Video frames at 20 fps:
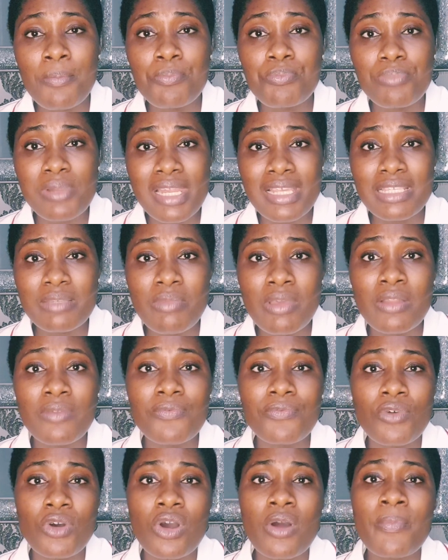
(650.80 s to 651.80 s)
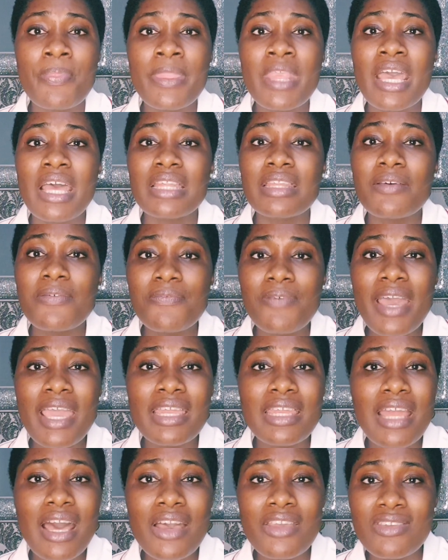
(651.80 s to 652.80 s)
placement for the
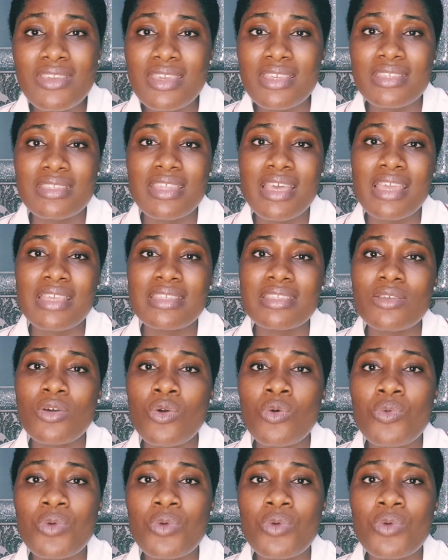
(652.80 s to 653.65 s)
final years that is